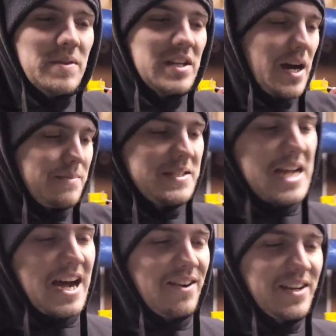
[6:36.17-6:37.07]
comes
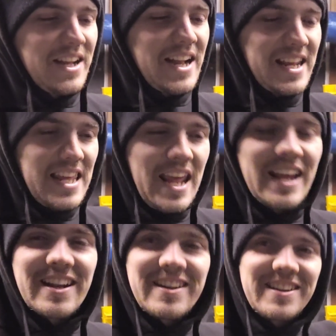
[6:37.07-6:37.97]
down, and I
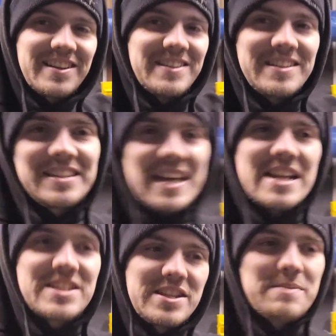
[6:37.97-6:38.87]
can't
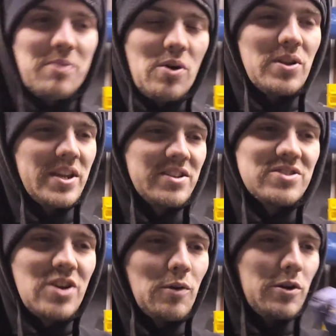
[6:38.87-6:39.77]
get to the bolt. Like,
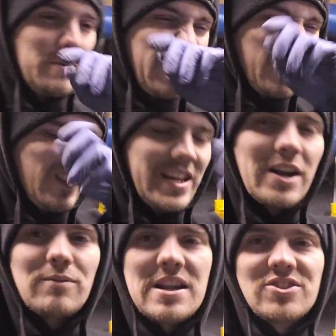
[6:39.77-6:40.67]
there's no room. I can only get
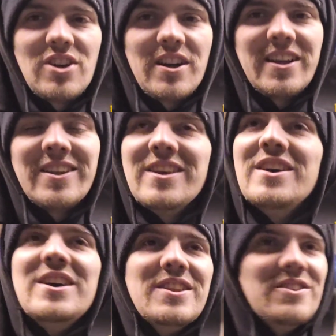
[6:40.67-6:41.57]
a wrench on it.
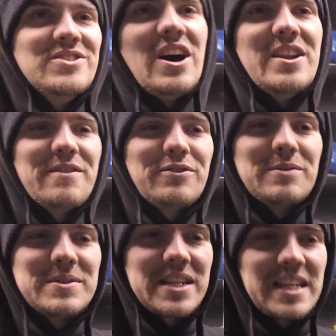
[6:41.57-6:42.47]
There's not enough
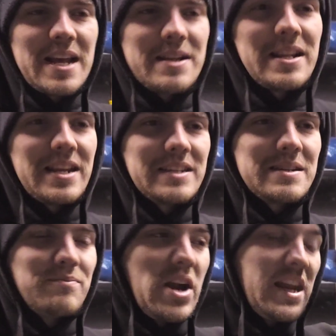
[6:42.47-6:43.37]
room to get,
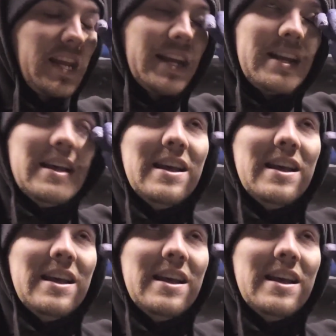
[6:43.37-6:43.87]
to break it.